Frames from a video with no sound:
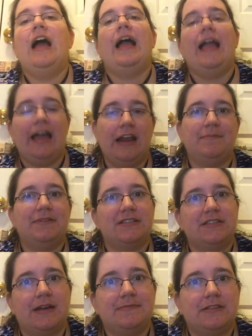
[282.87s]
I had to put a
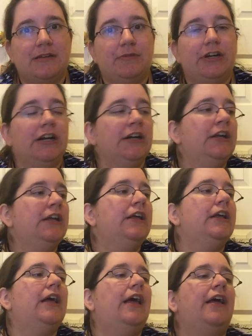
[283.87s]
stop somewhere.
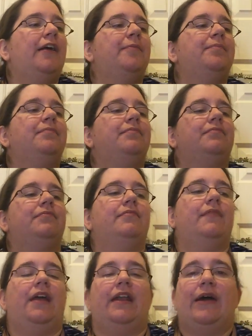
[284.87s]

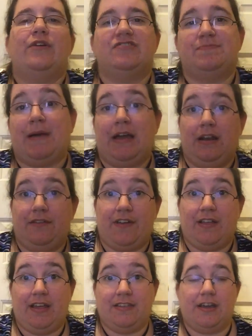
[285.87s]
And now I just buy it if
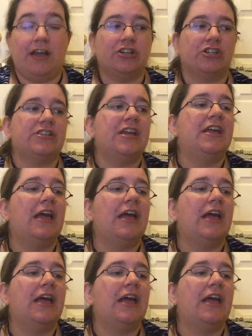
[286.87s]
I like the colors.